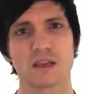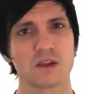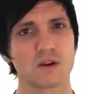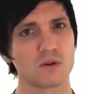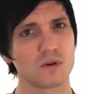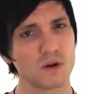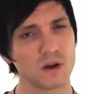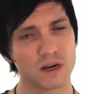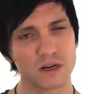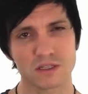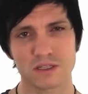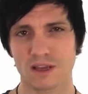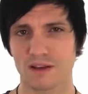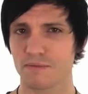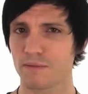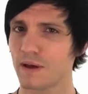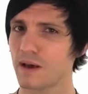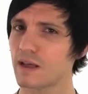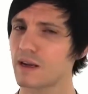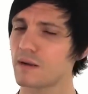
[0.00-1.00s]
You don't want your
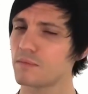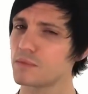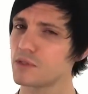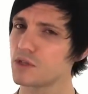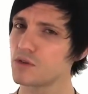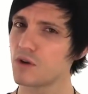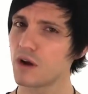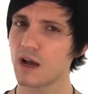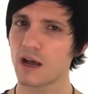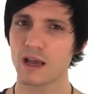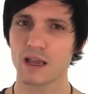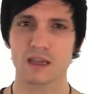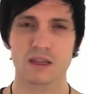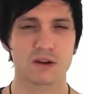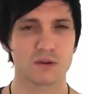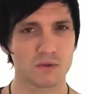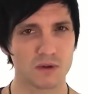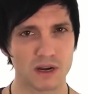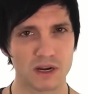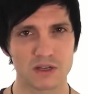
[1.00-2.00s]
soft palate up too high. You
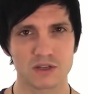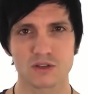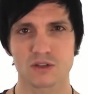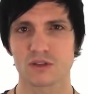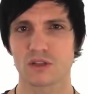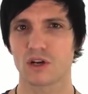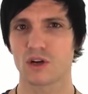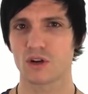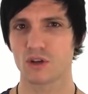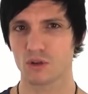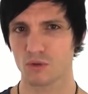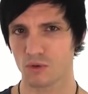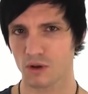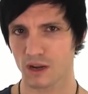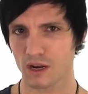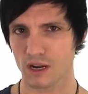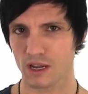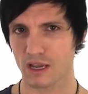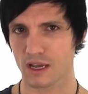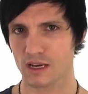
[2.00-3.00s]
don't want it too low. You
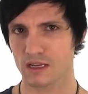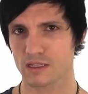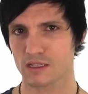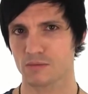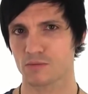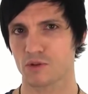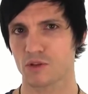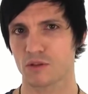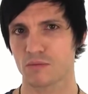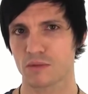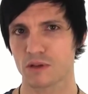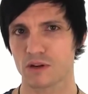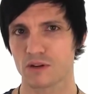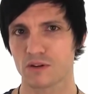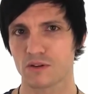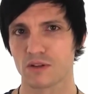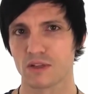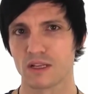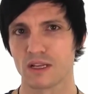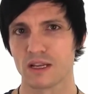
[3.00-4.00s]
want it kind of somewhere in the middle.